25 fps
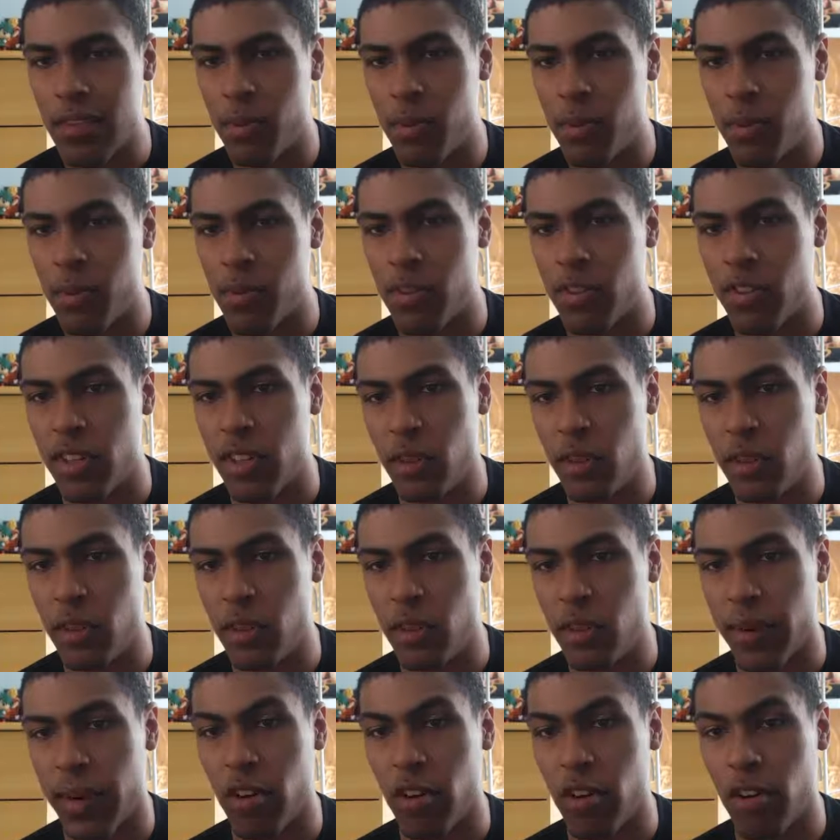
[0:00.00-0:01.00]
This group of
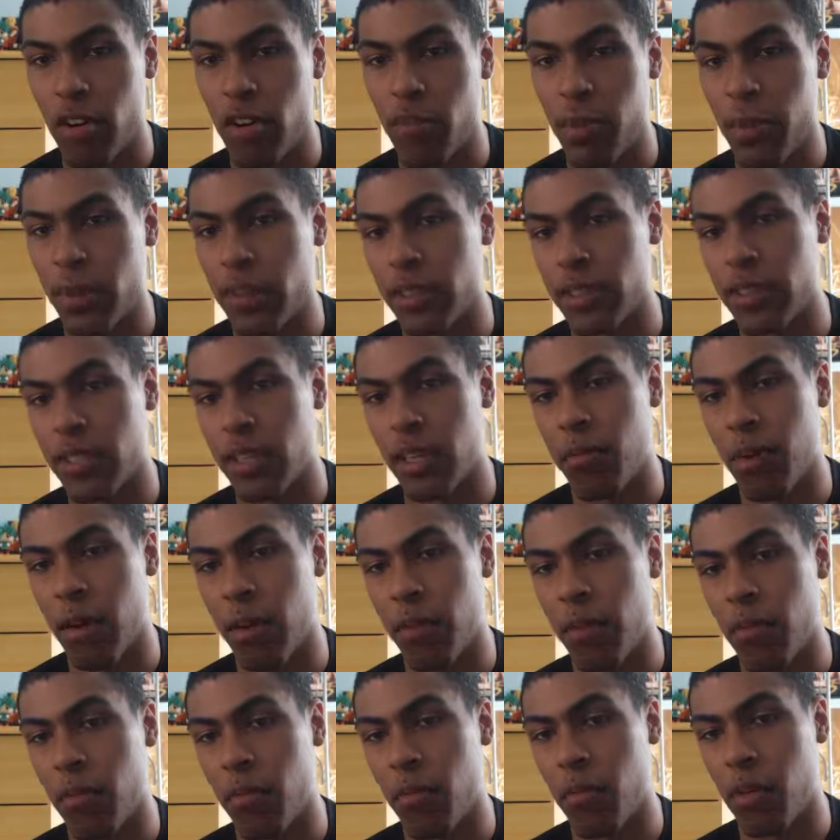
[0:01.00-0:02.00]
chefs who make no appearance in the
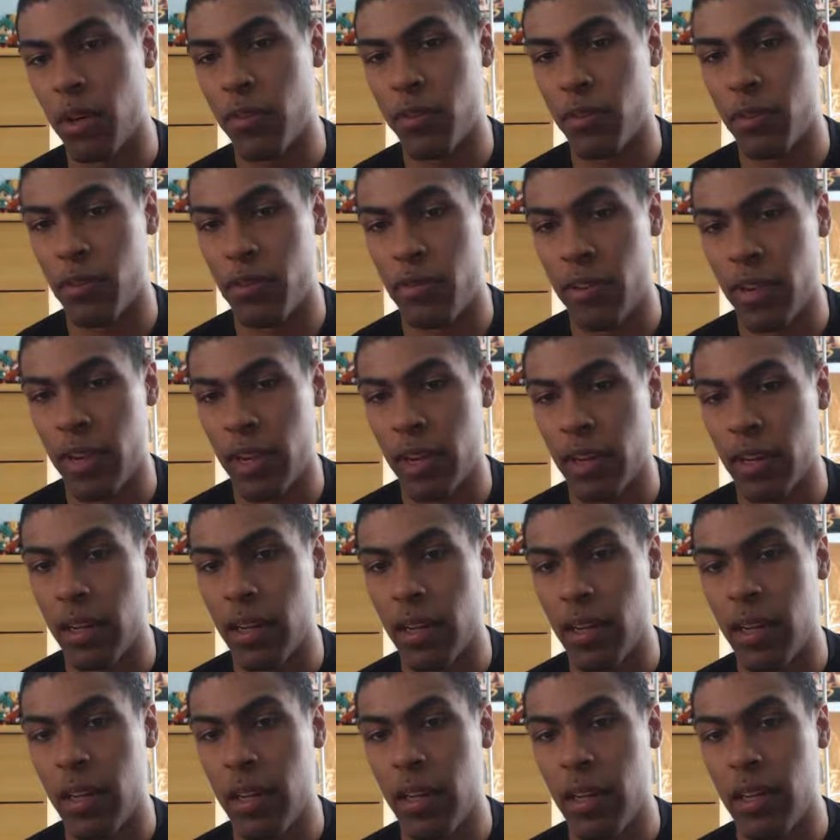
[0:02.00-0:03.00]
public world of
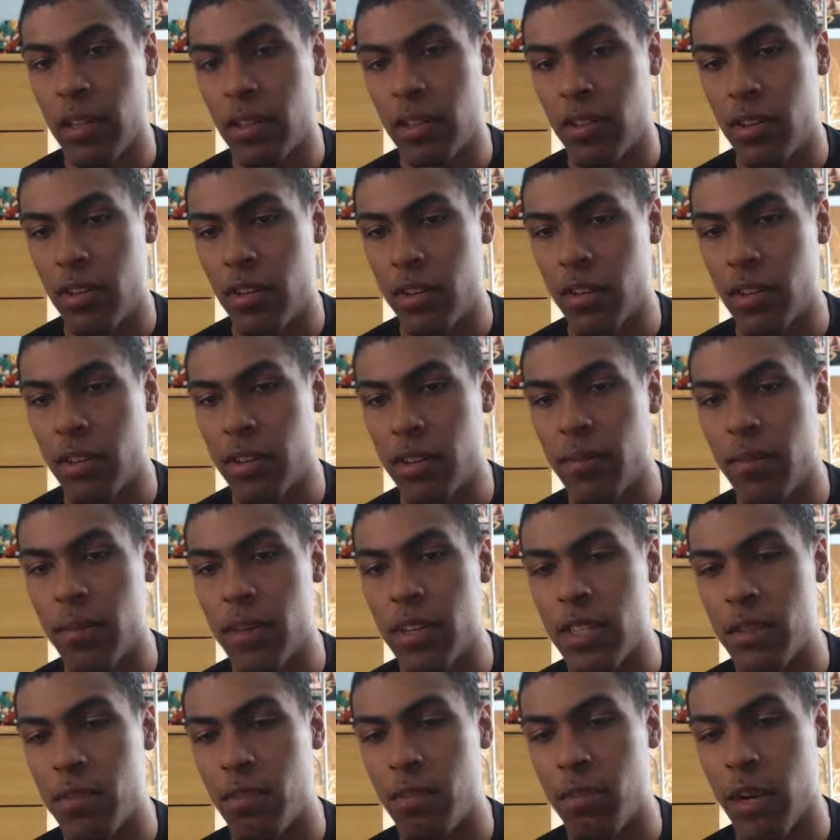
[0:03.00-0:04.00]
cuisine turned an
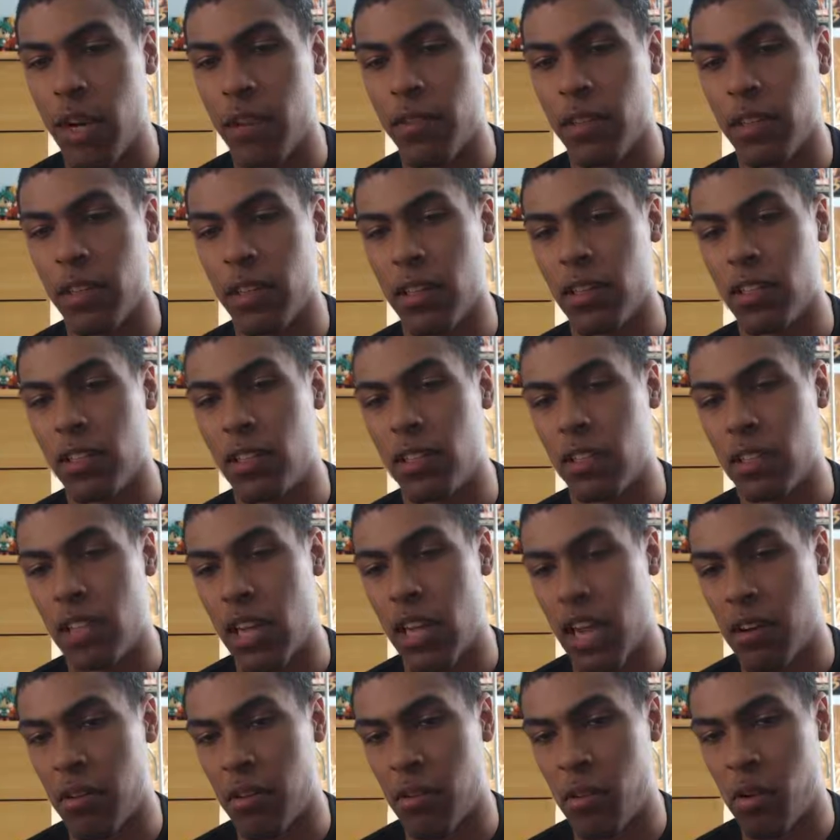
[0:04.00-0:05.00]
immense profit at the
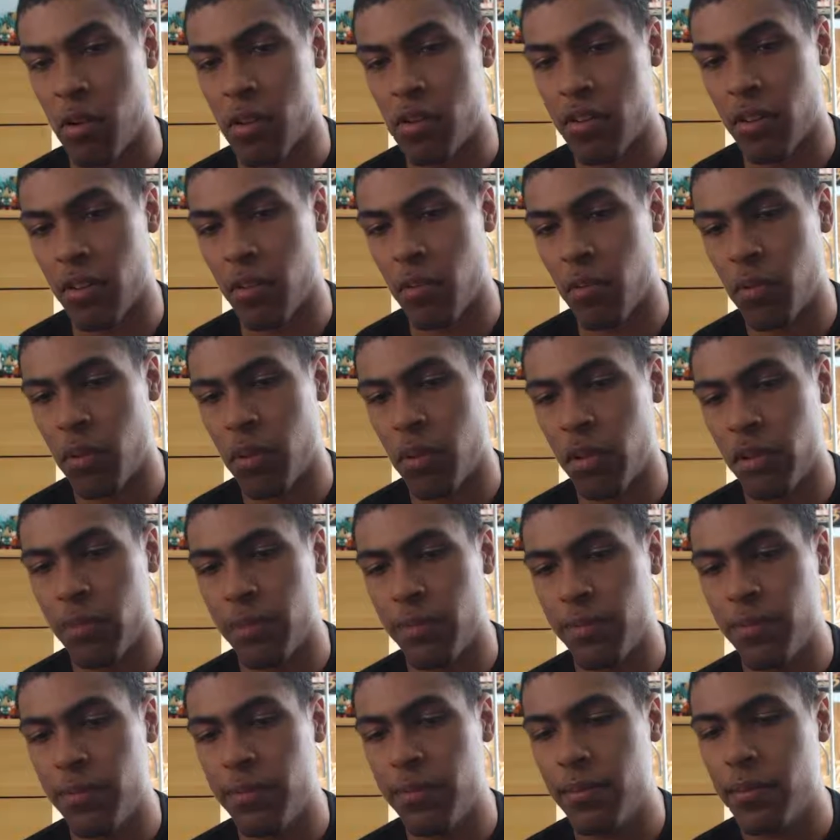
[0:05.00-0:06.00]
shattered corners of the
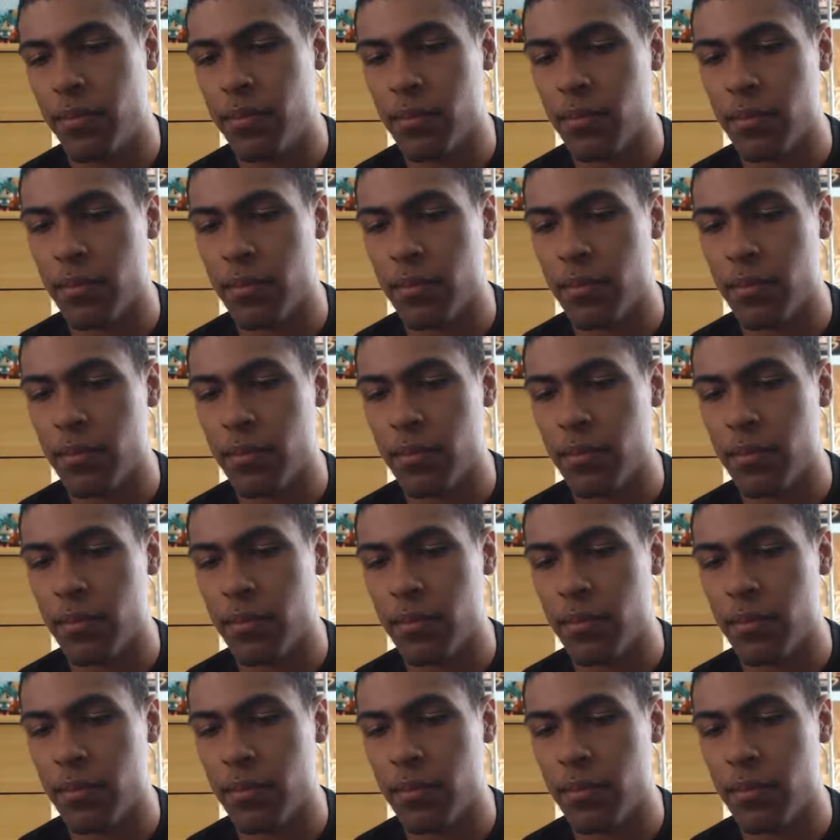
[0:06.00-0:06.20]
world.